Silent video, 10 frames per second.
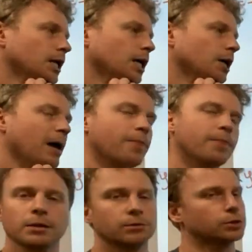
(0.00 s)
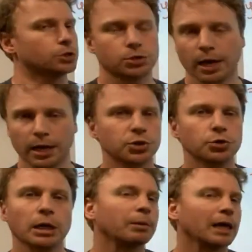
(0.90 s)
and then just kind of
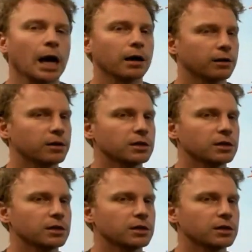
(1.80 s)
trig beyond this for